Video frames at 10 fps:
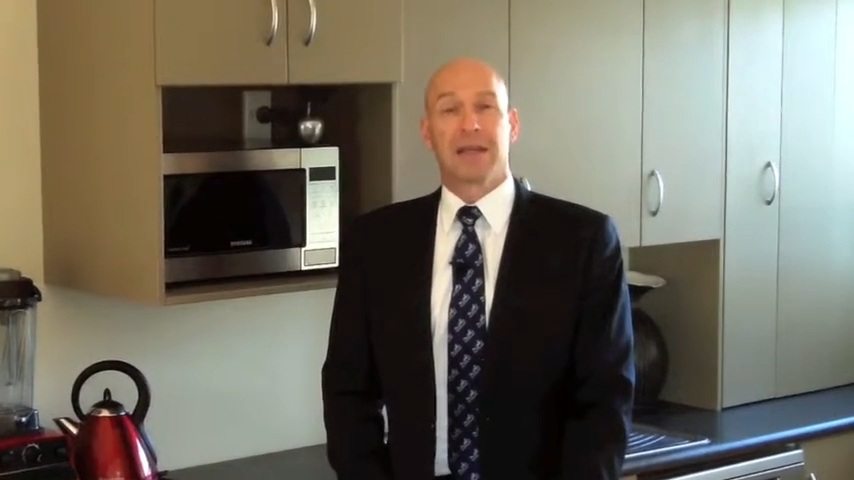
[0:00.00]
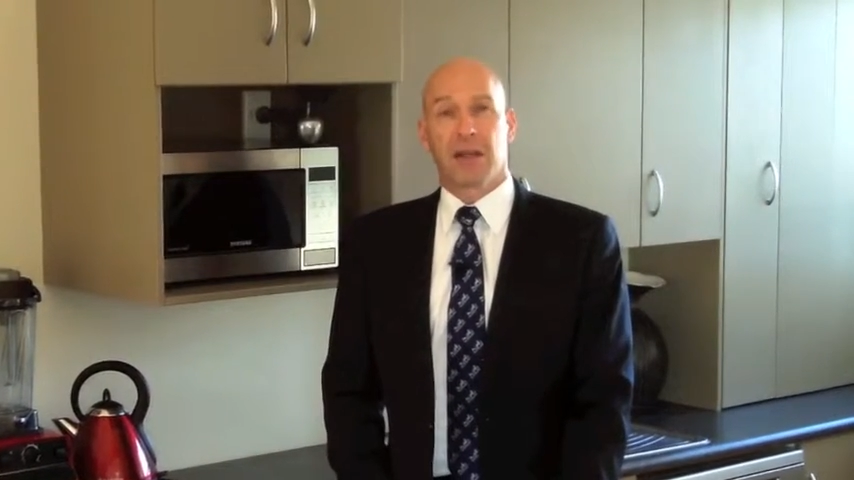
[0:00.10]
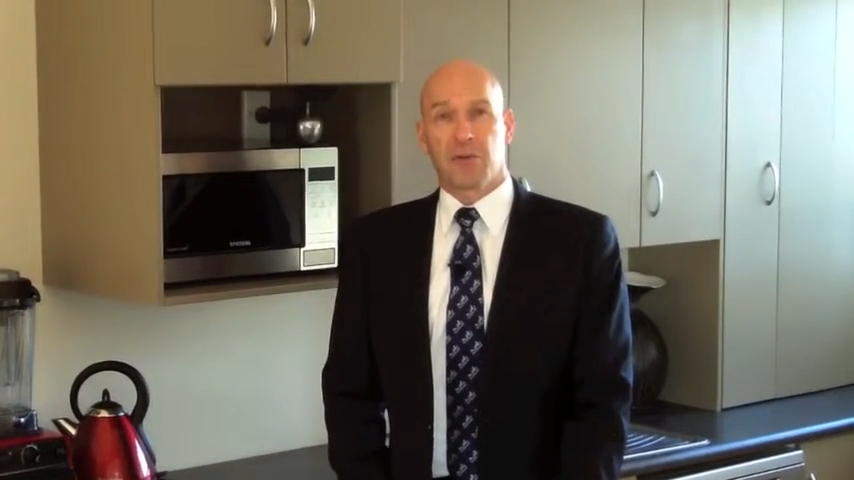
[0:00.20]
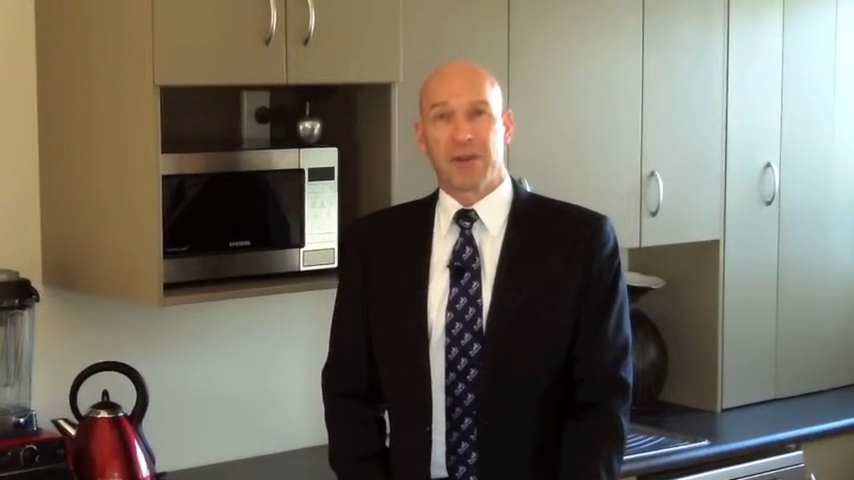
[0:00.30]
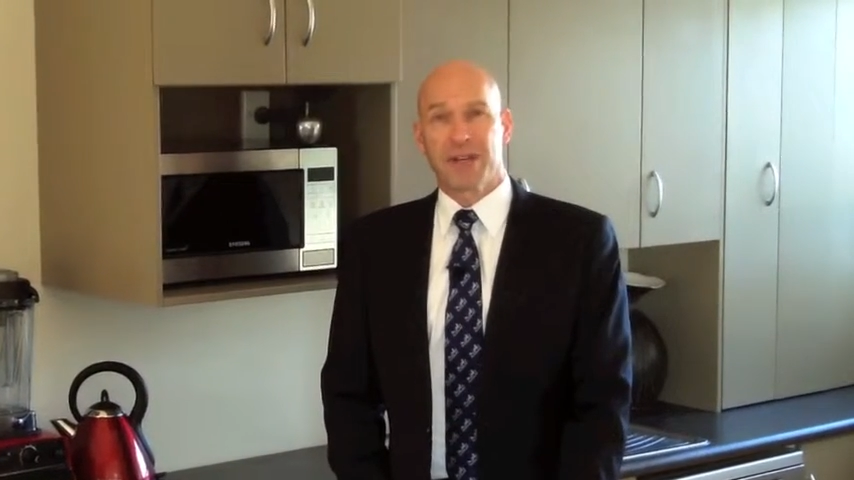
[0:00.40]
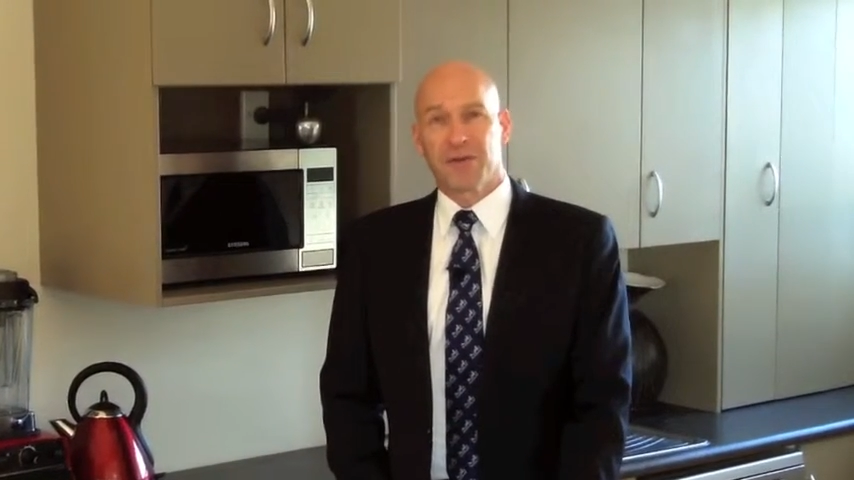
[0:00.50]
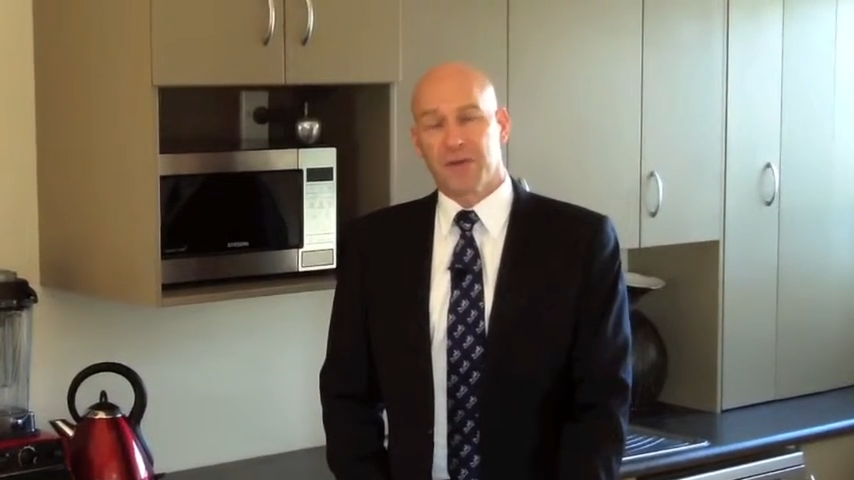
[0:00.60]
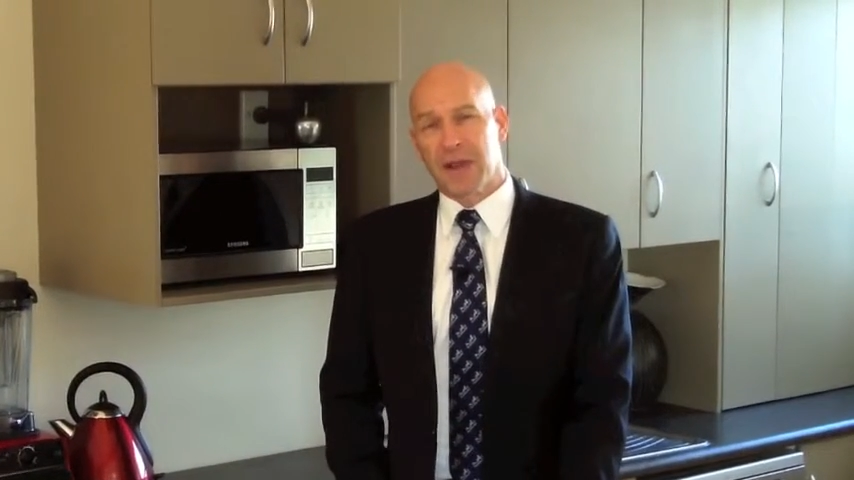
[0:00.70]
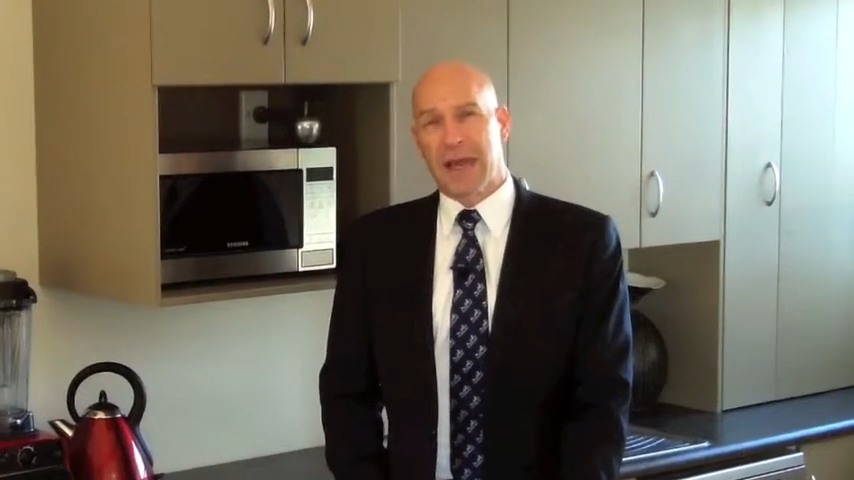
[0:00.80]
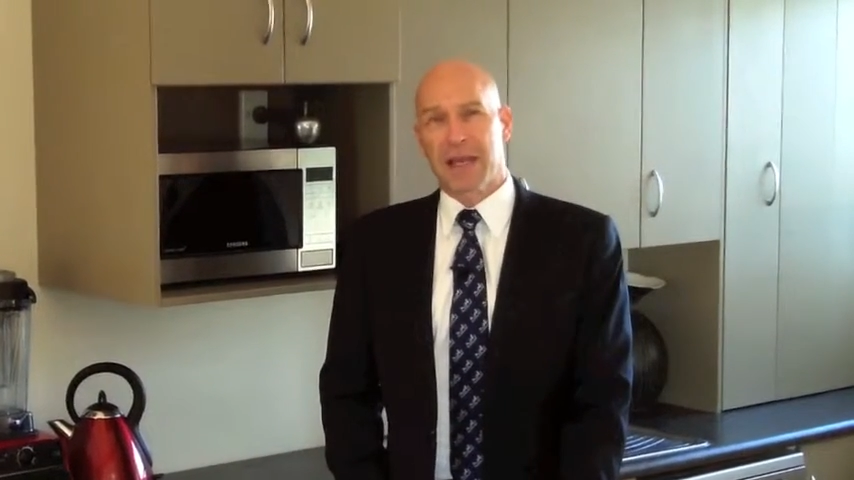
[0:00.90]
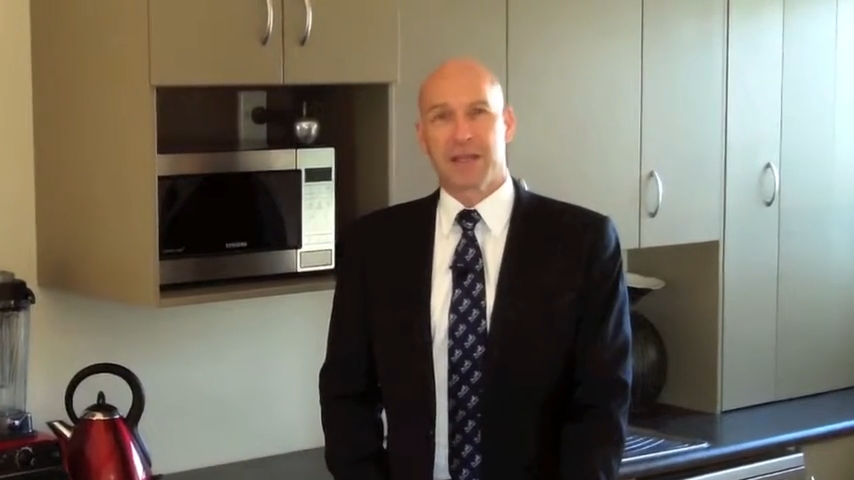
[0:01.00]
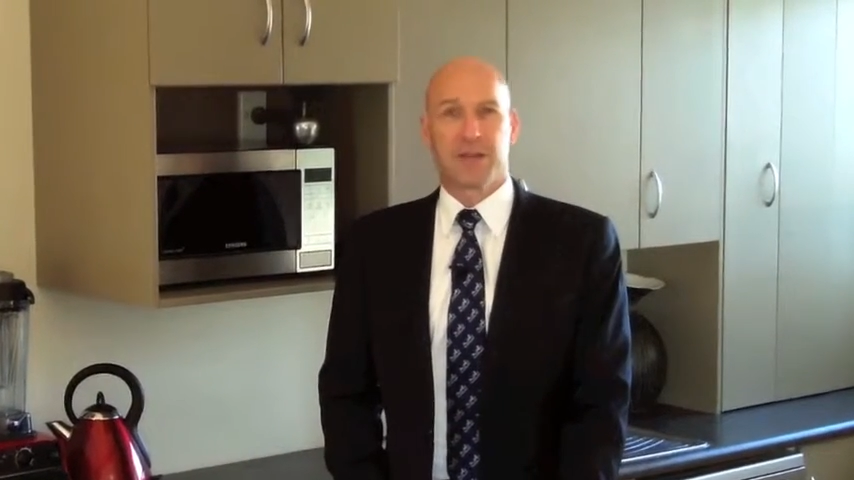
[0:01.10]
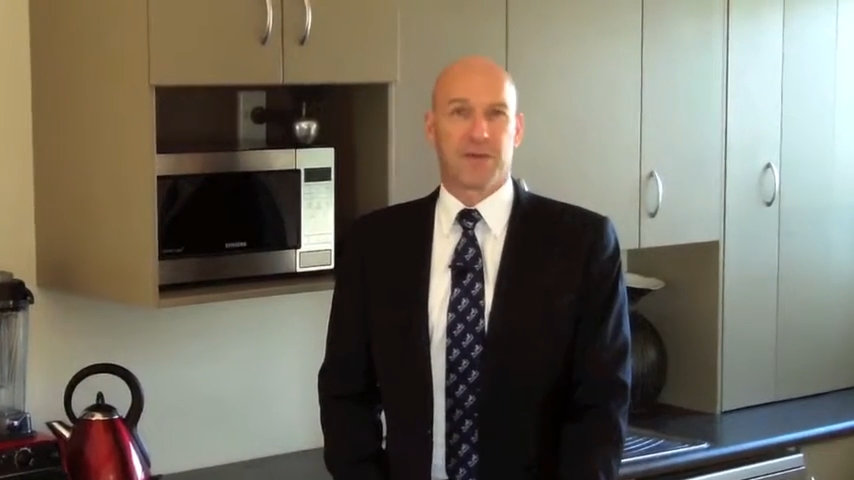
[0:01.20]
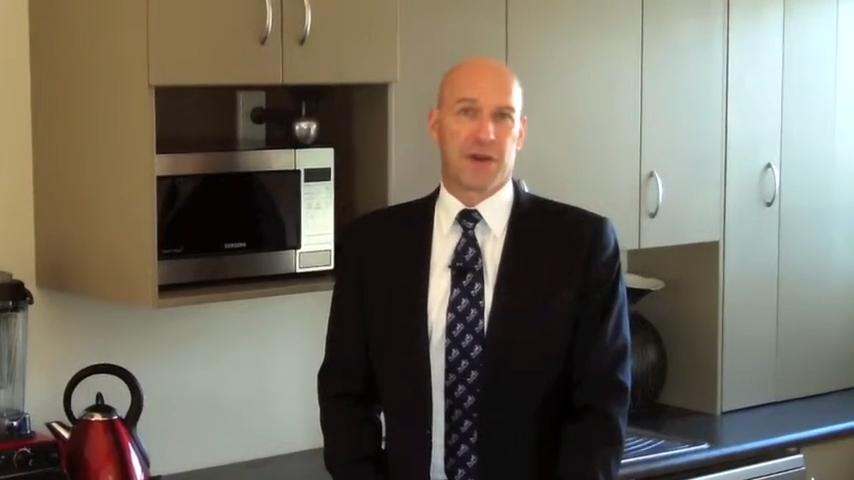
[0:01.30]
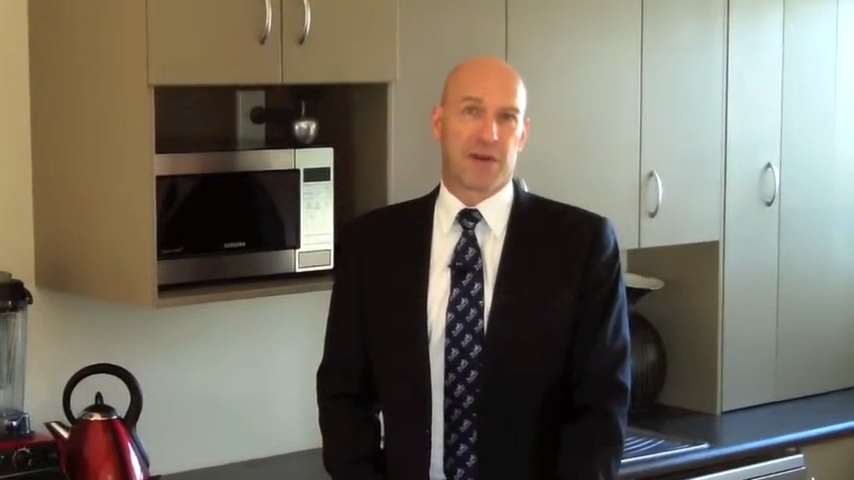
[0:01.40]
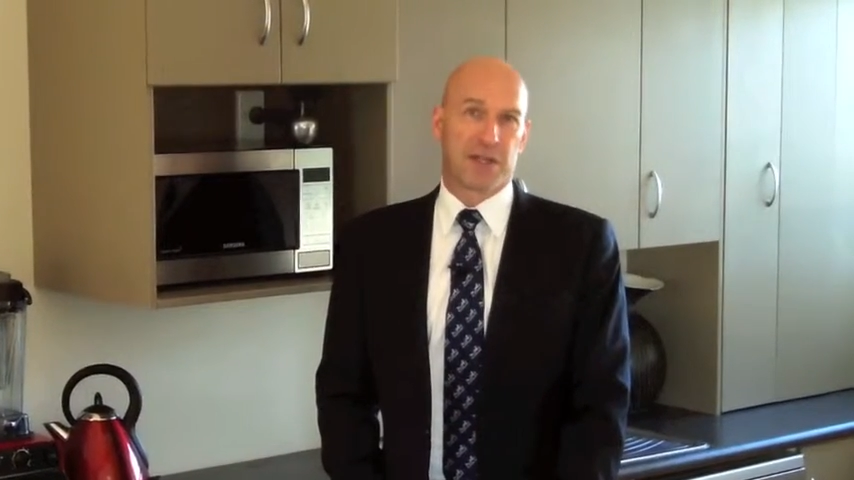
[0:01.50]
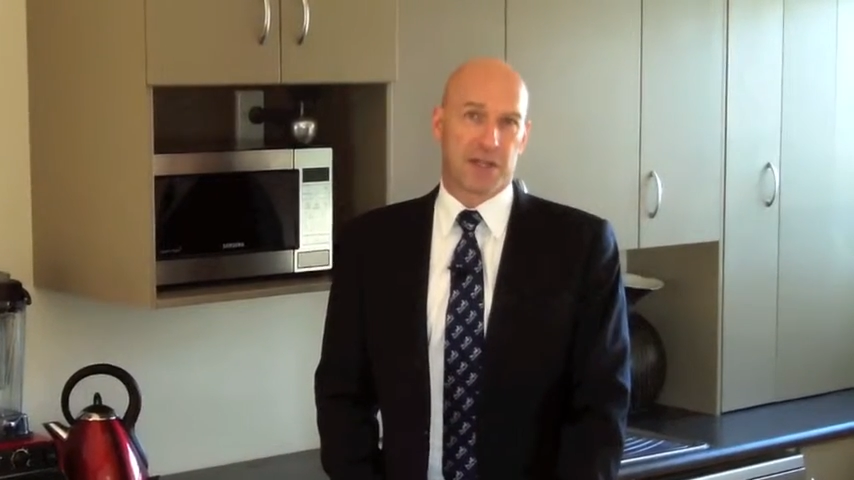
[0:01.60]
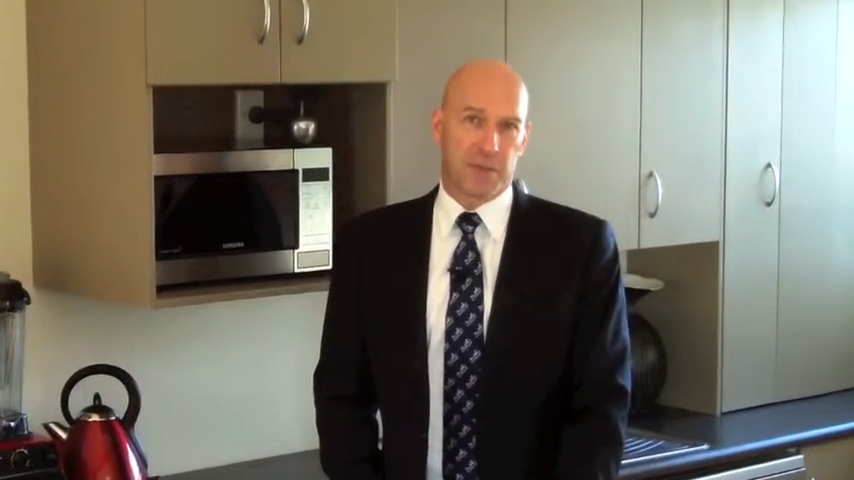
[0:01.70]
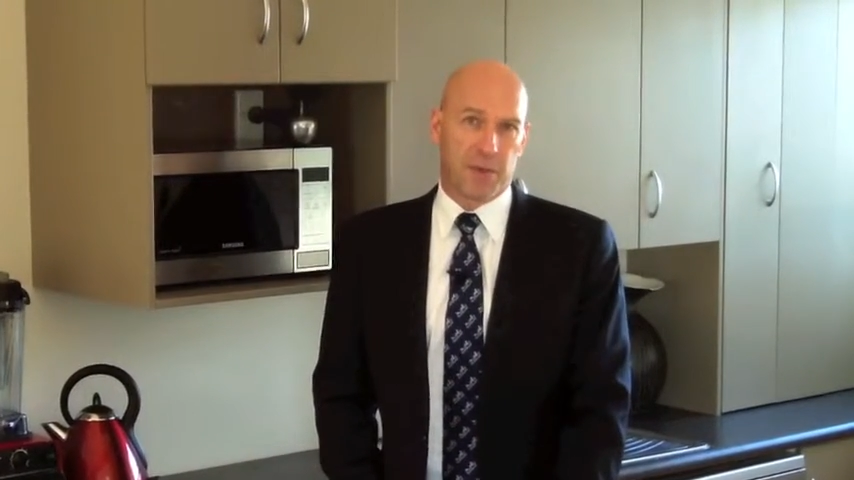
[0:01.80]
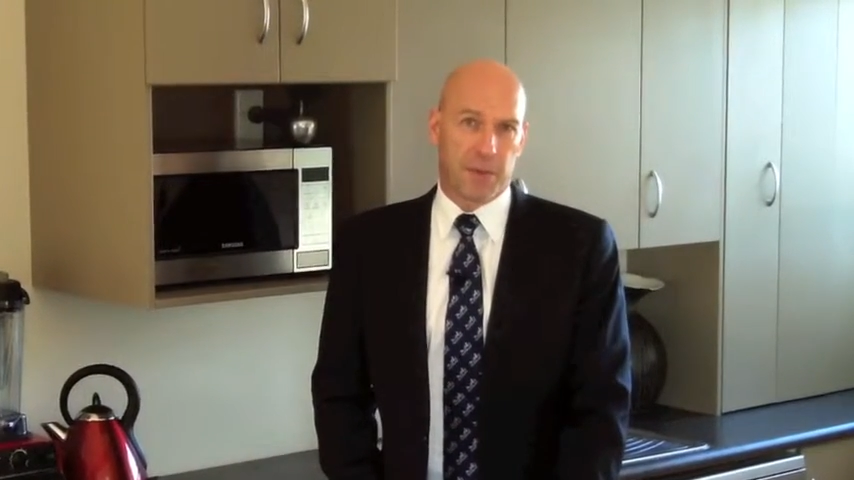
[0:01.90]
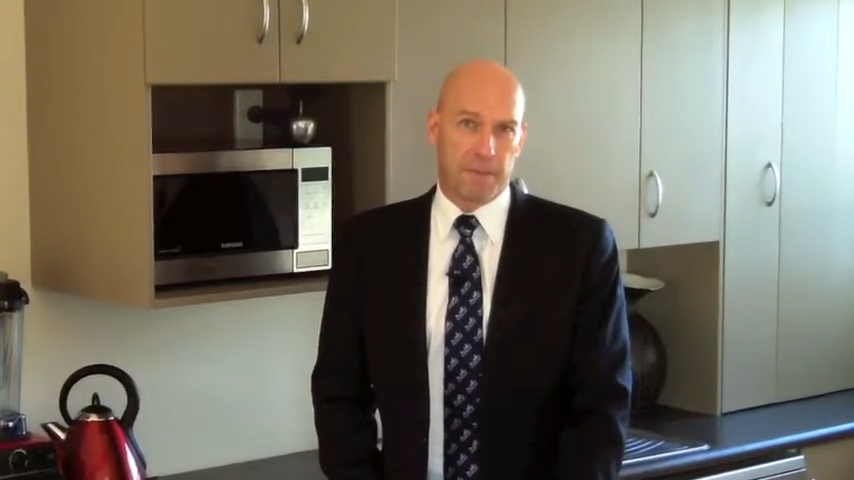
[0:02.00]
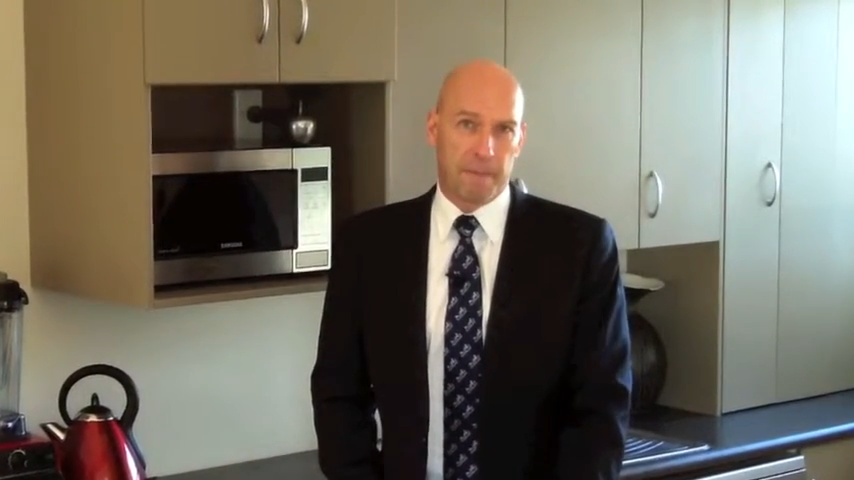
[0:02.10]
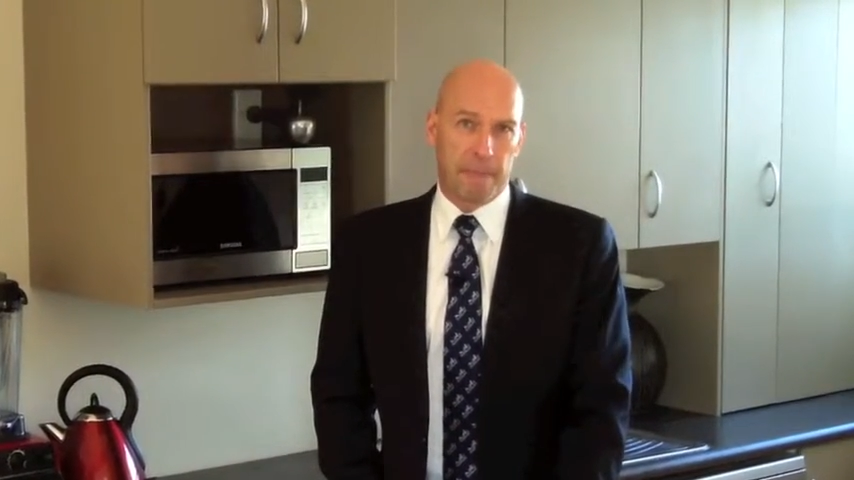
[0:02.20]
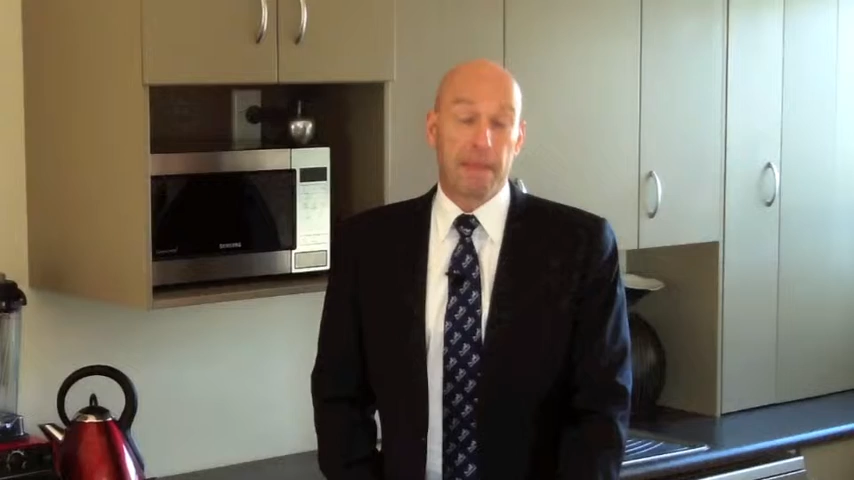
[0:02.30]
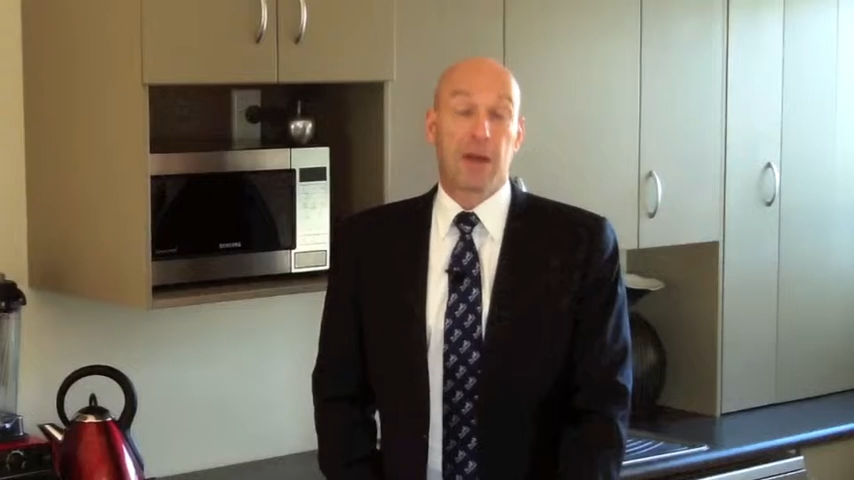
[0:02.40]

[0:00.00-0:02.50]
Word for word: Now, the reason for that is very simple.